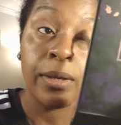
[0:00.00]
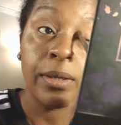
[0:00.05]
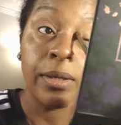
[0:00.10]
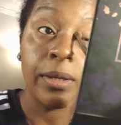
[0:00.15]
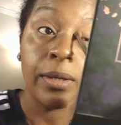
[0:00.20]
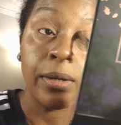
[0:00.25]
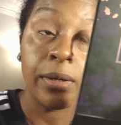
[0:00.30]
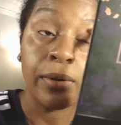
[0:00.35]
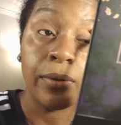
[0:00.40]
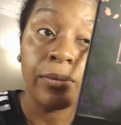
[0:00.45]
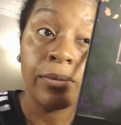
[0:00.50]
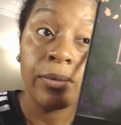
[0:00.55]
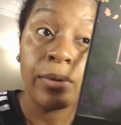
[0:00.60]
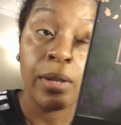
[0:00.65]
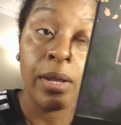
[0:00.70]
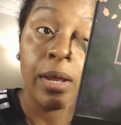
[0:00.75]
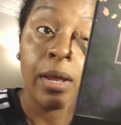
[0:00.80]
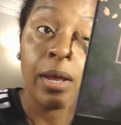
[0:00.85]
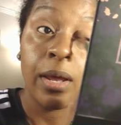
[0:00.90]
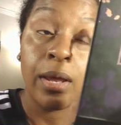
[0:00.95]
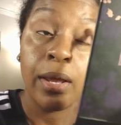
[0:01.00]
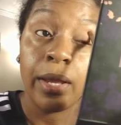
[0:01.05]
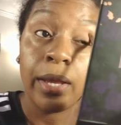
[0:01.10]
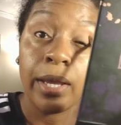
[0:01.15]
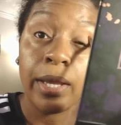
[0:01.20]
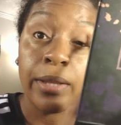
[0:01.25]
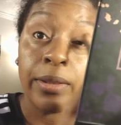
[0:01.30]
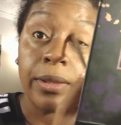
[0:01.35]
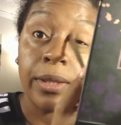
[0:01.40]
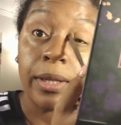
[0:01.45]
you know.
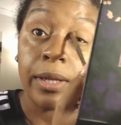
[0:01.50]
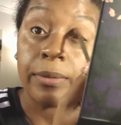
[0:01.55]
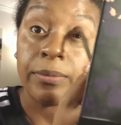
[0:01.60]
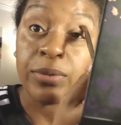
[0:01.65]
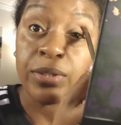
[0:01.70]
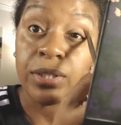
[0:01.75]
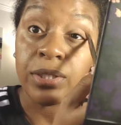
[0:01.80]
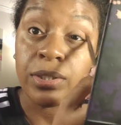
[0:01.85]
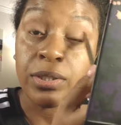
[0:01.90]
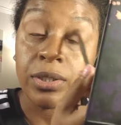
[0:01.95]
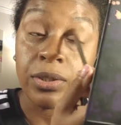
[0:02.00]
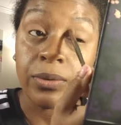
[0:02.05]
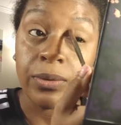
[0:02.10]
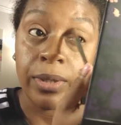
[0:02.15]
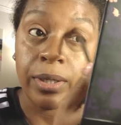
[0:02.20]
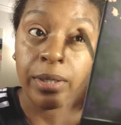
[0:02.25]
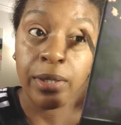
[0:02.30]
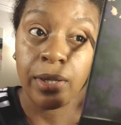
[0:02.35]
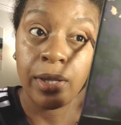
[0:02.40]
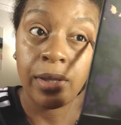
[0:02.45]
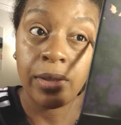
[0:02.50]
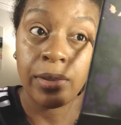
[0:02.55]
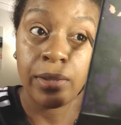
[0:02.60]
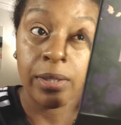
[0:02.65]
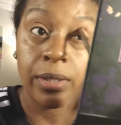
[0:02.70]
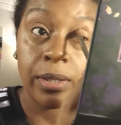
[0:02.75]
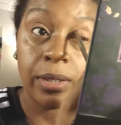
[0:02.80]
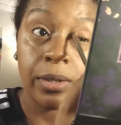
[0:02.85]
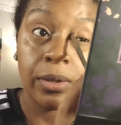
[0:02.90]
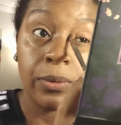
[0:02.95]
And then I'm just doing
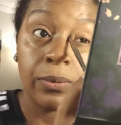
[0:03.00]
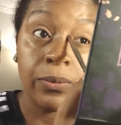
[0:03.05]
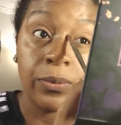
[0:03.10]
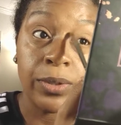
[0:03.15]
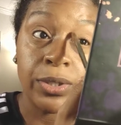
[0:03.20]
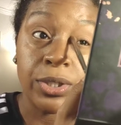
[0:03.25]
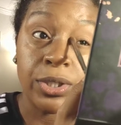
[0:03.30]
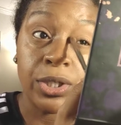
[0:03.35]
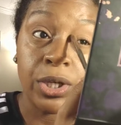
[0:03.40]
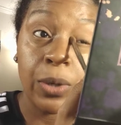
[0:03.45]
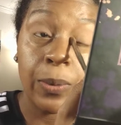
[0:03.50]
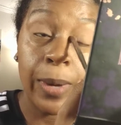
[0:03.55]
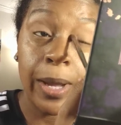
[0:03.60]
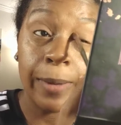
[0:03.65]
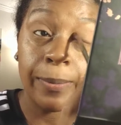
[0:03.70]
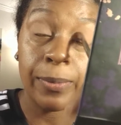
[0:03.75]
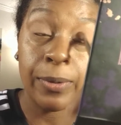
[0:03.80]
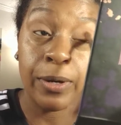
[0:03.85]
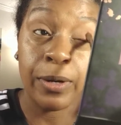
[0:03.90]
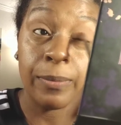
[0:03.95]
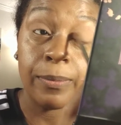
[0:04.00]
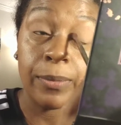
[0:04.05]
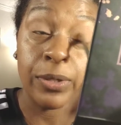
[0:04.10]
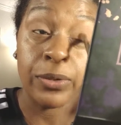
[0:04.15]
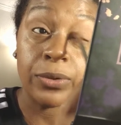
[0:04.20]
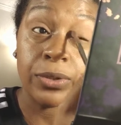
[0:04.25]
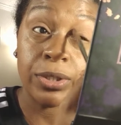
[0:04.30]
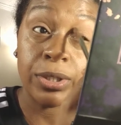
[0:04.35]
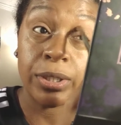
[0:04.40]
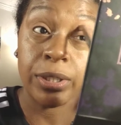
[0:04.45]
the windshield wiper
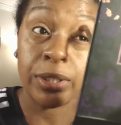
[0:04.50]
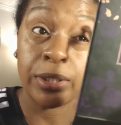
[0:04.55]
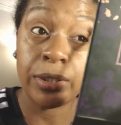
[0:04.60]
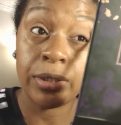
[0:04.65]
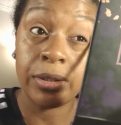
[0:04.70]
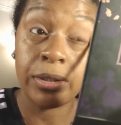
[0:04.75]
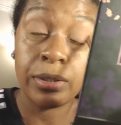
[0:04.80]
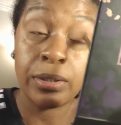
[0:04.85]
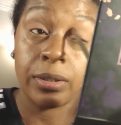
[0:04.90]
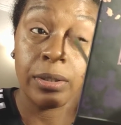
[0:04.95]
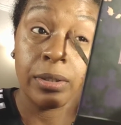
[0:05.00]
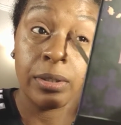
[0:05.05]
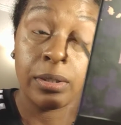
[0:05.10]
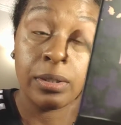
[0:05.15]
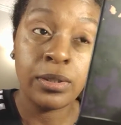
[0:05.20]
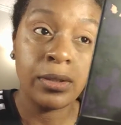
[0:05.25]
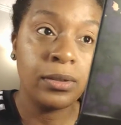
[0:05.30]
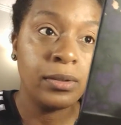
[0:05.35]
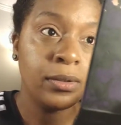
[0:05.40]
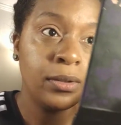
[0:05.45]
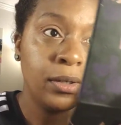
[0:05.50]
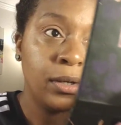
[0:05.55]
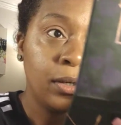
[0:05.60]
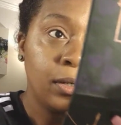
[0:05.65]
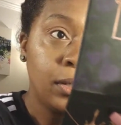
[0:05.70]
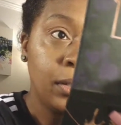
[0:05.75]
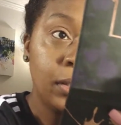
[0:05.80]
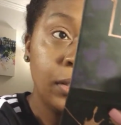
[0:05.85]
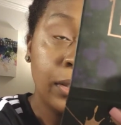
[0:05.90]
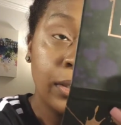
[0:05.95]
motion
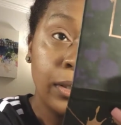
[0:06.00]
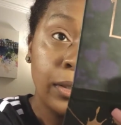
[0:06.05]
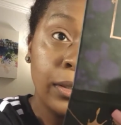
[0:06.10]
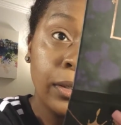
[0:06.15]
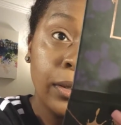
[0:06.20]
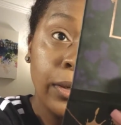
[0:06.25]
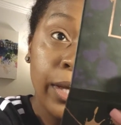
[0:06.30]
on.